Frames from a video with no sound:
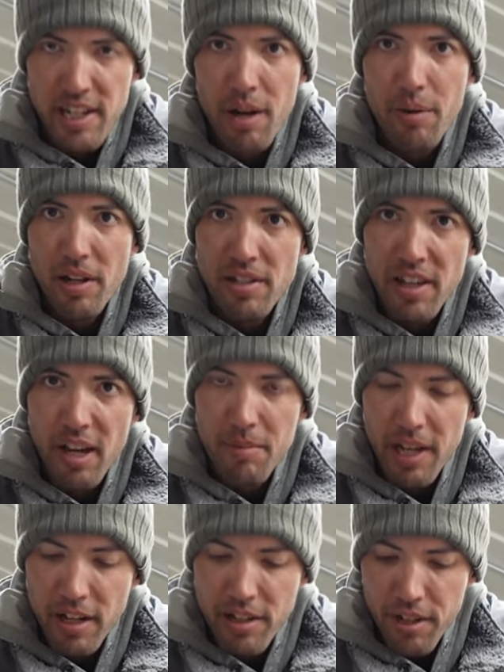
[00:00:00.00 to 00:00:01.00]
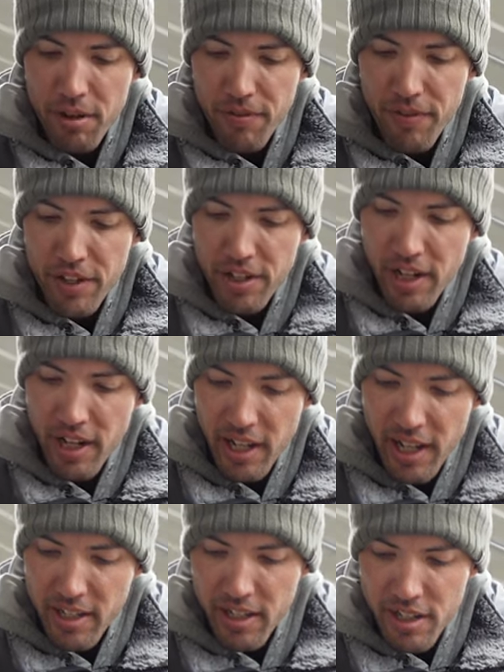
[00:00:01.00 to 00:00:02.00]
Now when it's time to actually go fishing and I
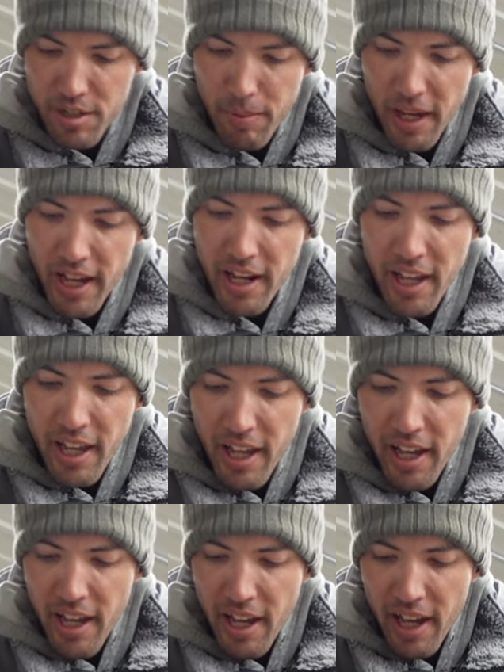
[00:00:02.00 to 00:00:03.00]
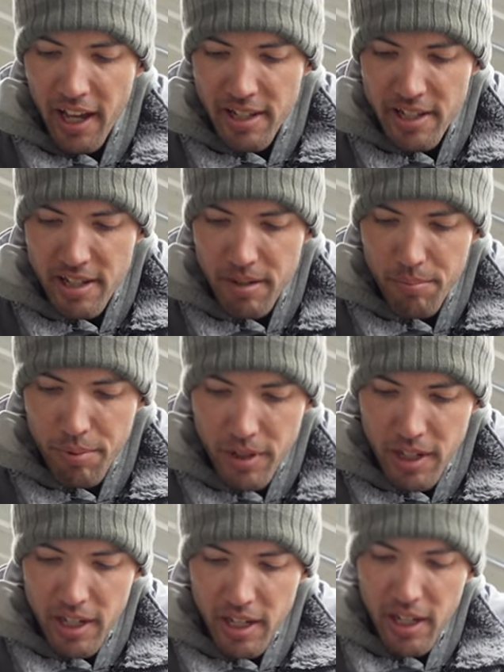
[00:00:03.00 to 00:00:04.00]
get to the spot, I
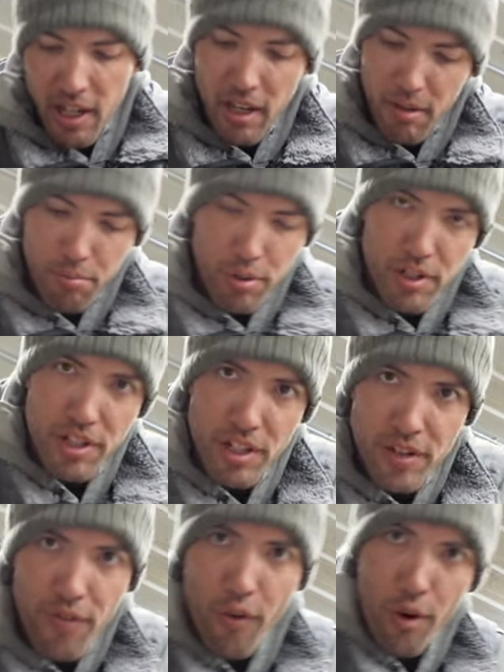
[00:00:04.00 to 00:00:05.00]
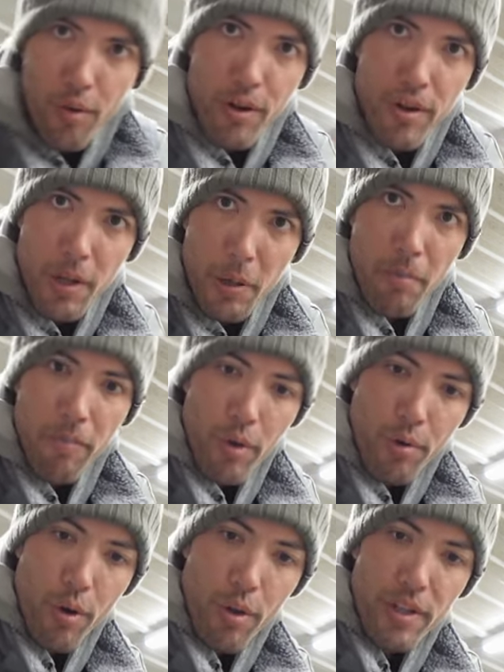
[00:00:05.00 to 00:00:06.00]
simply push this forward,
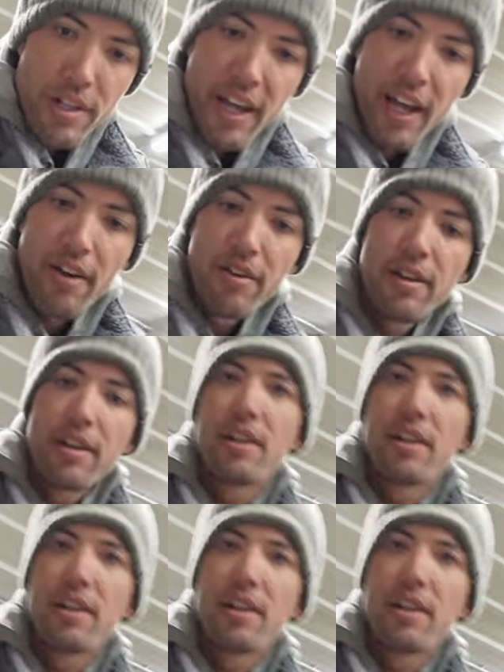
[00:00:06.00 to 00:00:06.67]
roll it down,